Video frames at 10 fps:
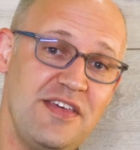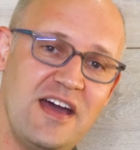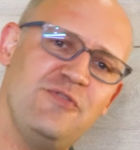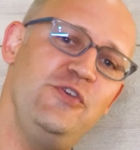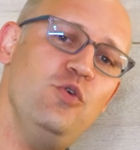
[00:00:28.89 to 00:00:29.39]

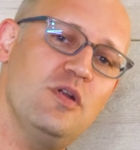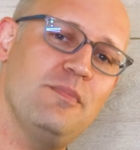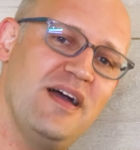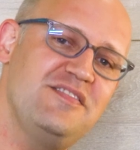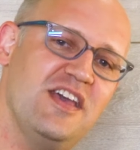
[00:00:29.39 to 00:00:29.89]
that, if you wouldn't
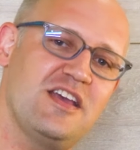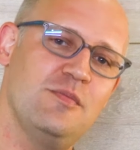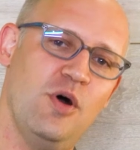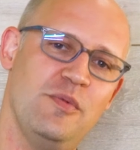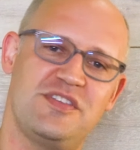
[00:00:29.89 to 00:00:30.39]
mind taking
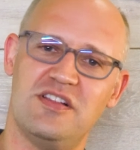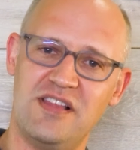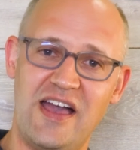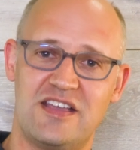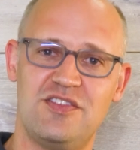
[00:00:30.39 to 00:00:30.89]
a moment to
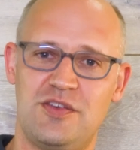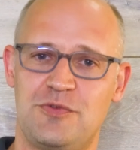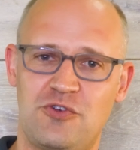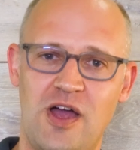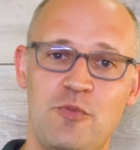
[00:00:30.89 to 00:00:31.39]
like and
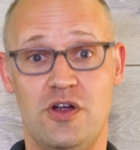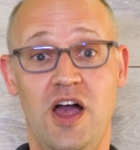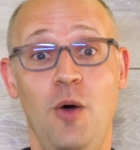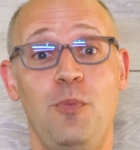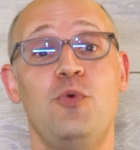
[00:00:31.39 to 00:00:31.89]
subscribe, your
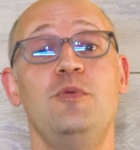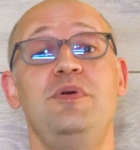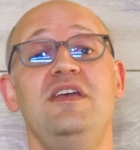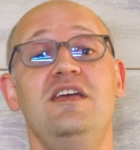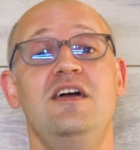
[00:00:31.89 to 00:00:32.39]
help would
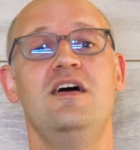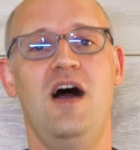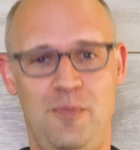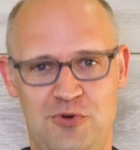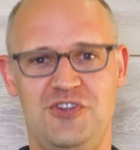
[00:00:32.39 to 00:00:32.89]
be
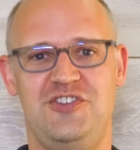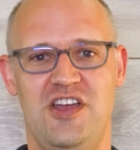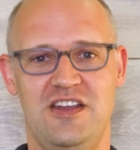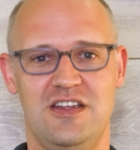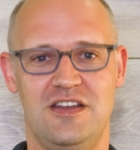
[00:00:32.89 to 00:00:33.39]

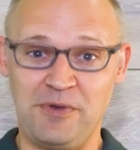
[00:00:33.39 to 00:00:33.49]
appreciated.